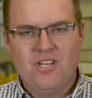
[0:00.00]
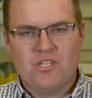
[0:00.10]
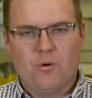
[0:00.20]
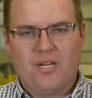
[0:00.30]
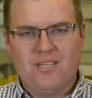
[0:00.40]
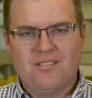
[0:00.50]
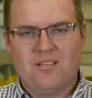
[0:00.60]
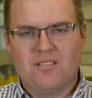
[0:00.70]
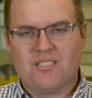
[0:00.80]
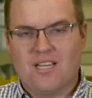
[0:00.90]
Joining us
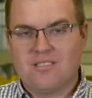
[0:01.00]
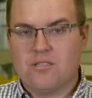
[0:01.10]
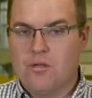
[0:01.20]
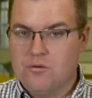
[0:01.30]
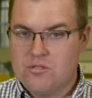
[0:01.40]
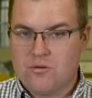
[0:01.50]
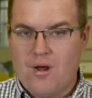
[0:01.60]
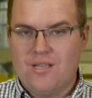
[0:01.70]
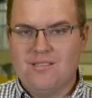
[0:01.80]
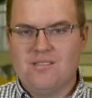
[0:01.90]
to discuss those
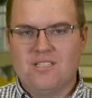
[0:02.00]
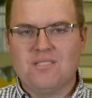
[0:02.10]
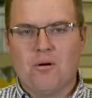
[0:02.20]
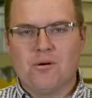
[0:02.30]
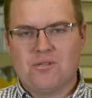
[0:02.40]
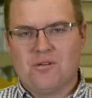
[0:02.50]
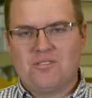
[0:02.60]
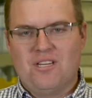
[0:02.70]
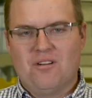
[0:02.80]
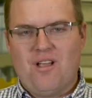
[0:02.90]
trends is Barchart
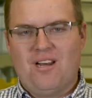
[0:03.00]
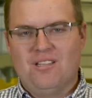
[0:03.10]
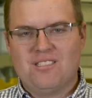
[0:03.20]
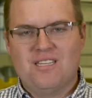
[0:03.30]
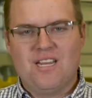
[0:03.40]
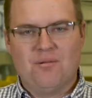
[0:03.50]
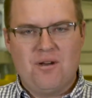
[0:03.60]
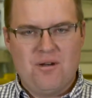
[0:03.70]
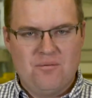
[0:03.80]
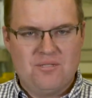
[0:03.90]
Senior Analyst
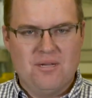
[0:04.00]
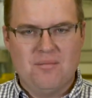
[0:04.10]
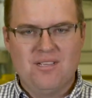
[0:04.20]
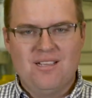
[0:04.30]
Darin Newsom.